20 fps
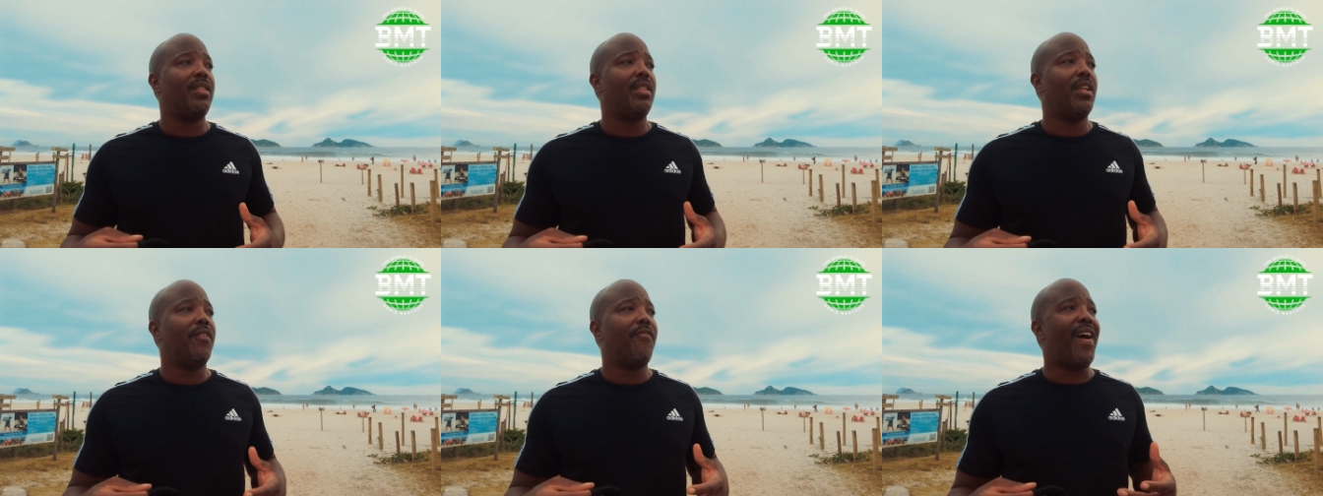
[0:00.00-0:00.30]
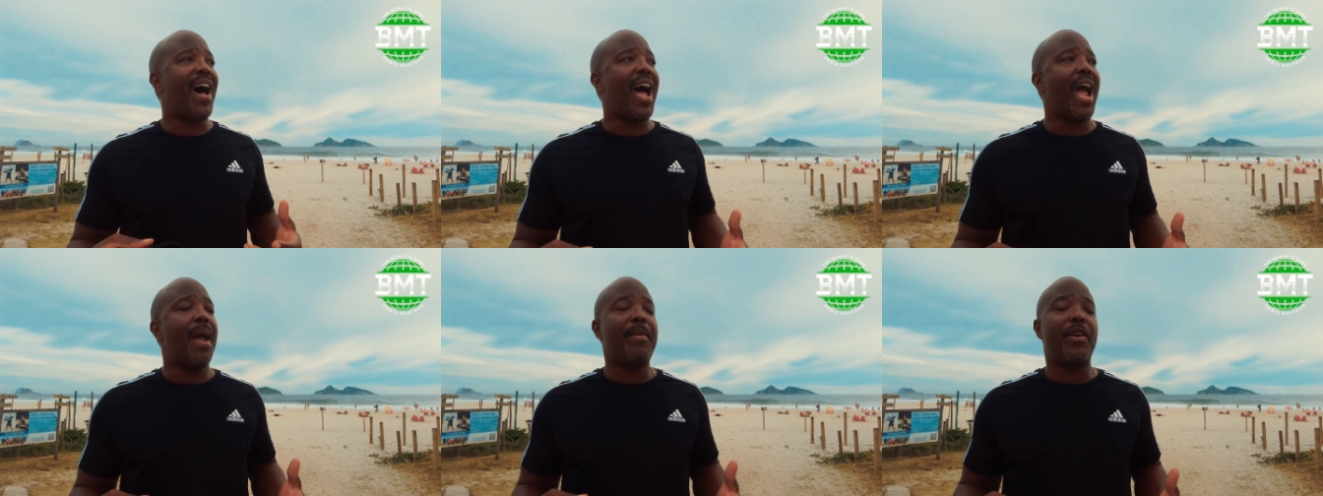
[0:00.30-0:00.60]
the
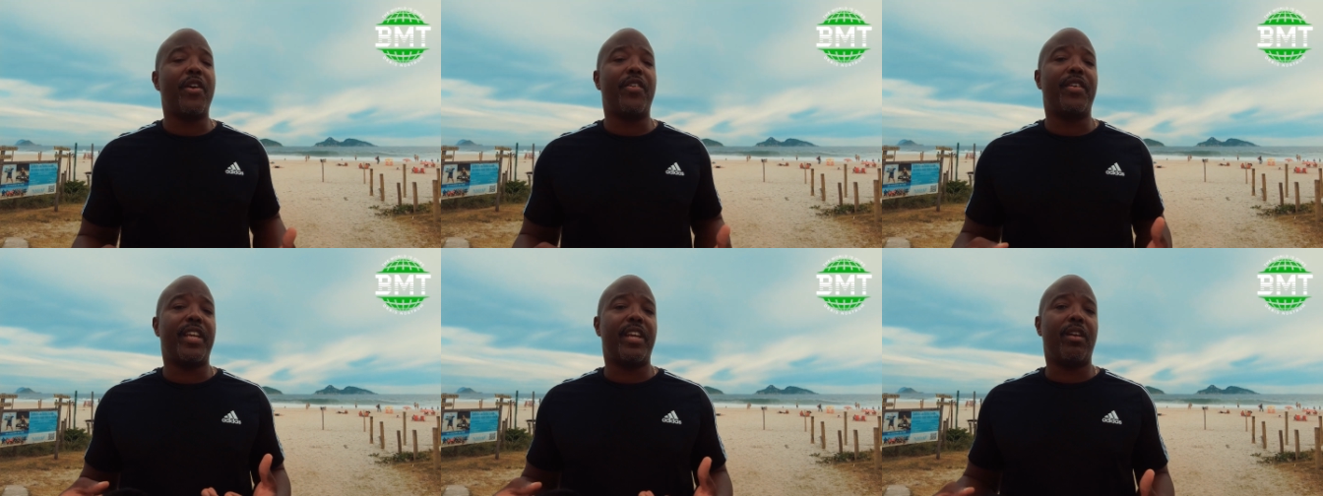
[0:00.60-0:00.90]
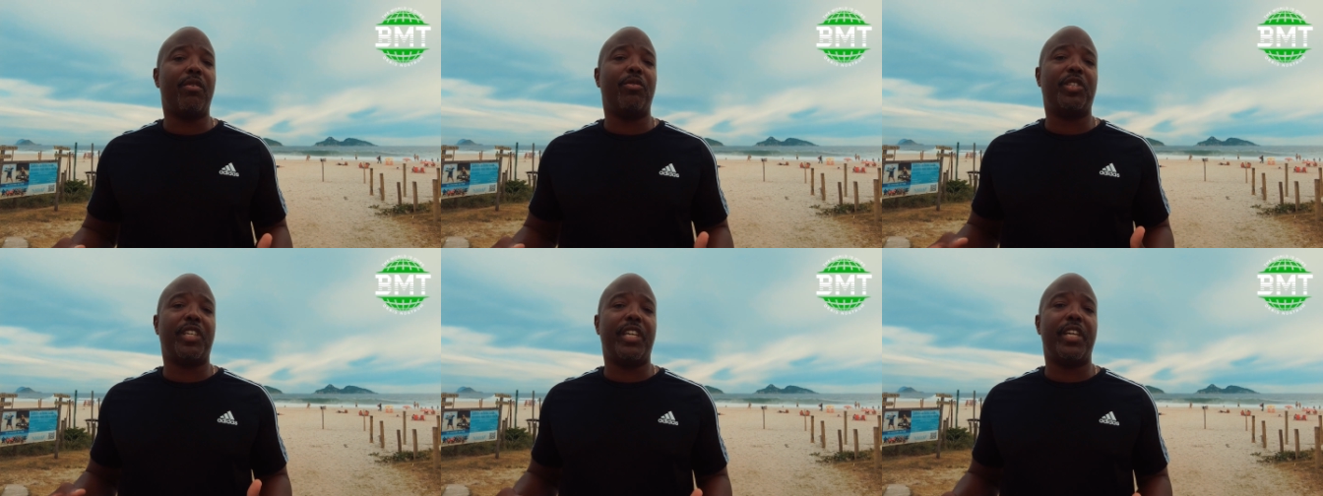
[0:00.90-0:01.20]
vibe here and the
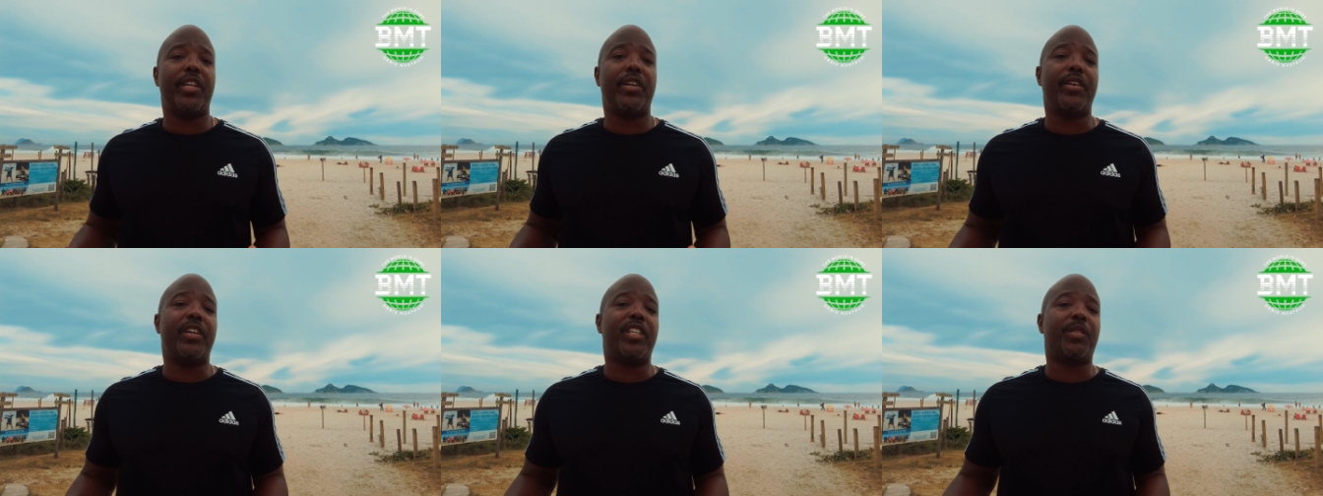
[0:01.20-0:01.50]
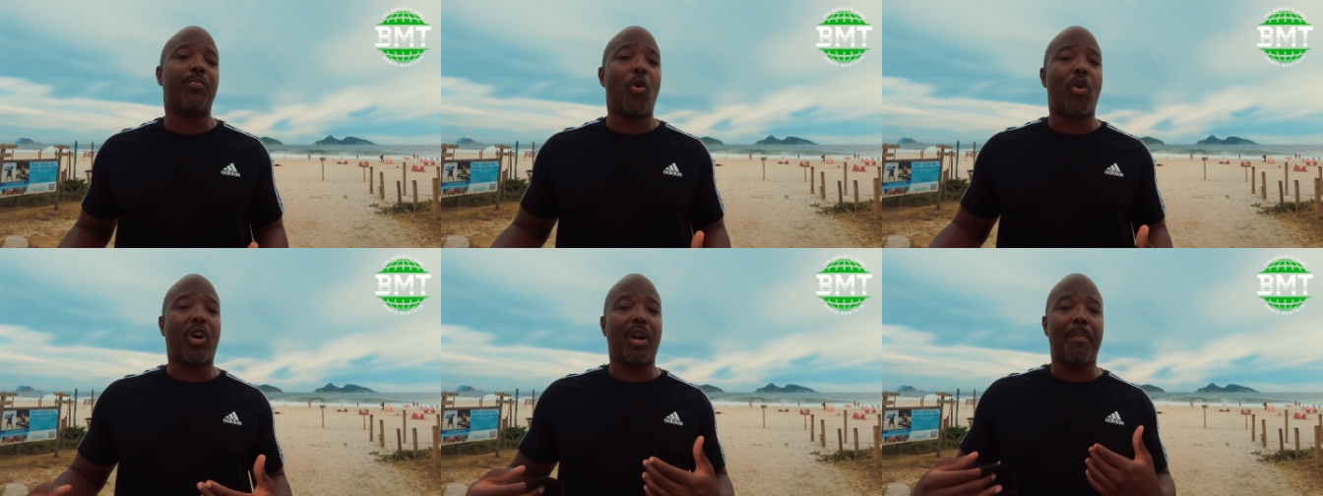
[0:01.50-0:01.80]
energy here
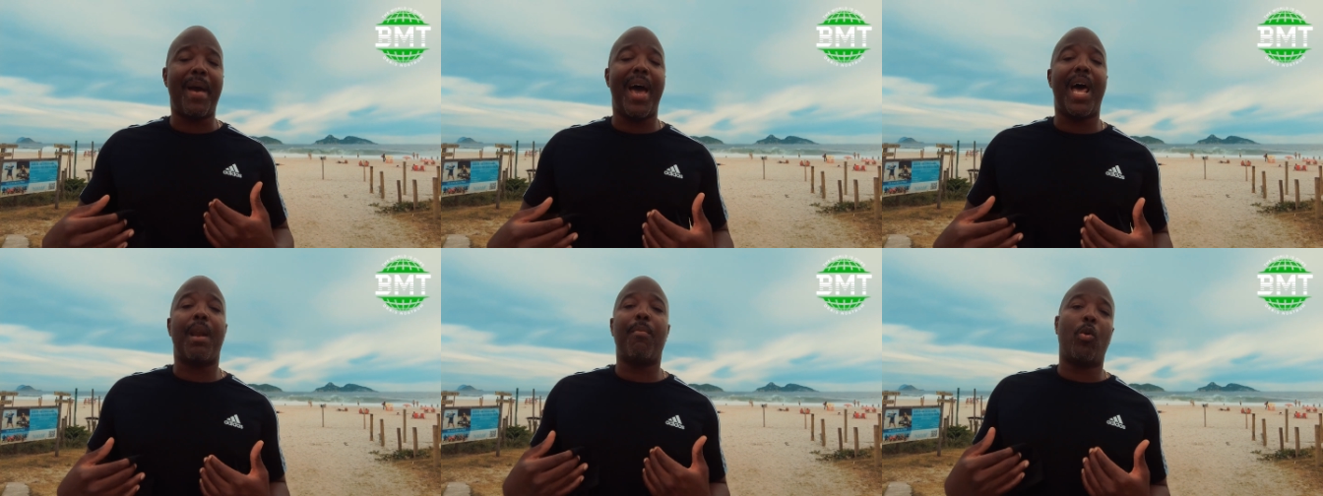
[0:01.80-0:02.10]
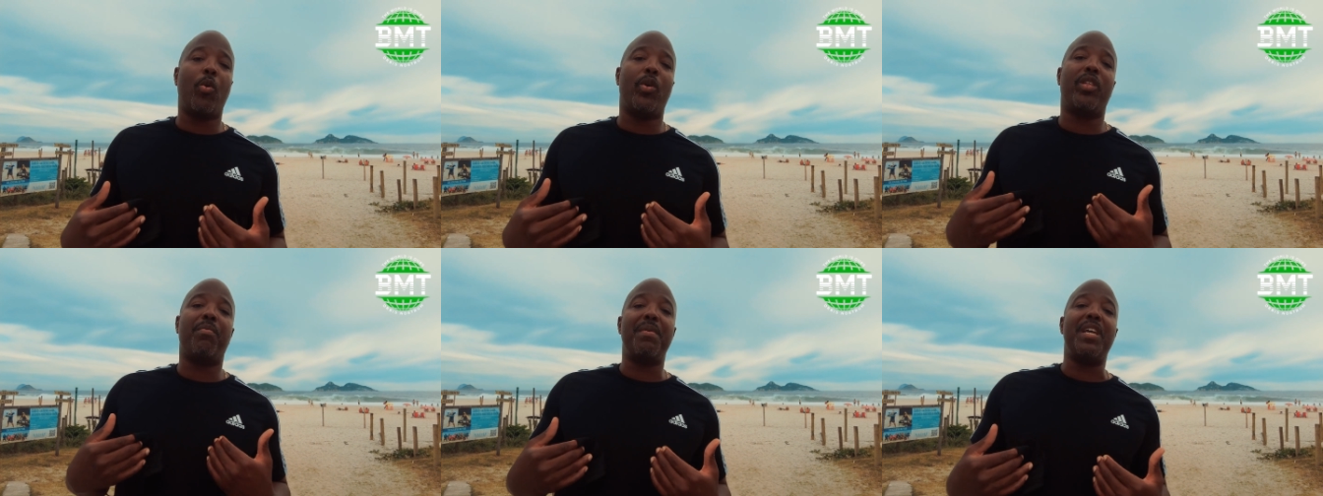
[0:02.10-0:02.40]
is more
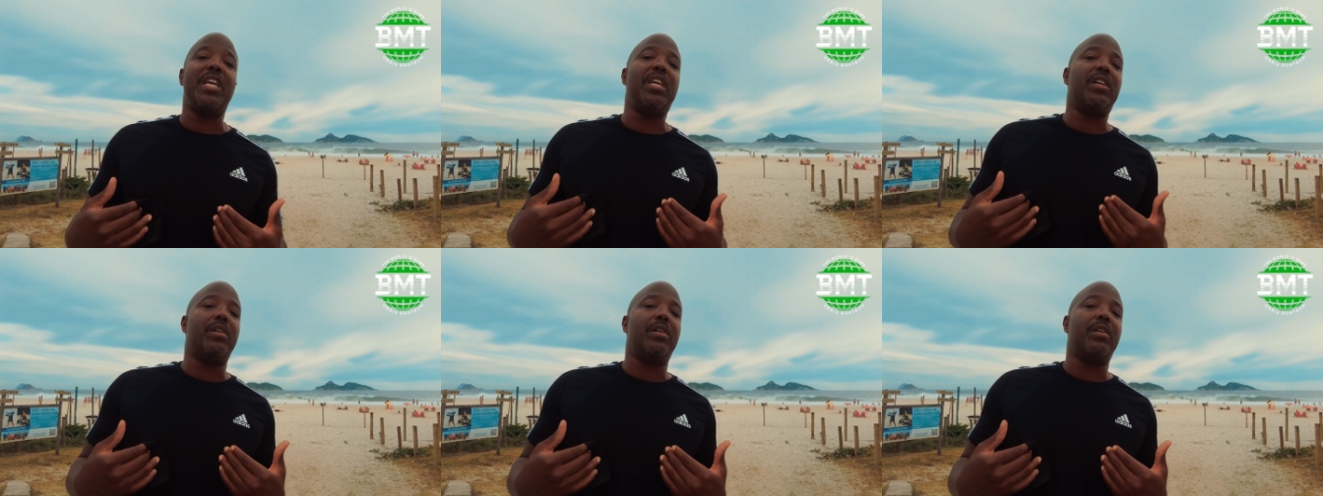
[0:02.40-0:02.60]
compatible with me.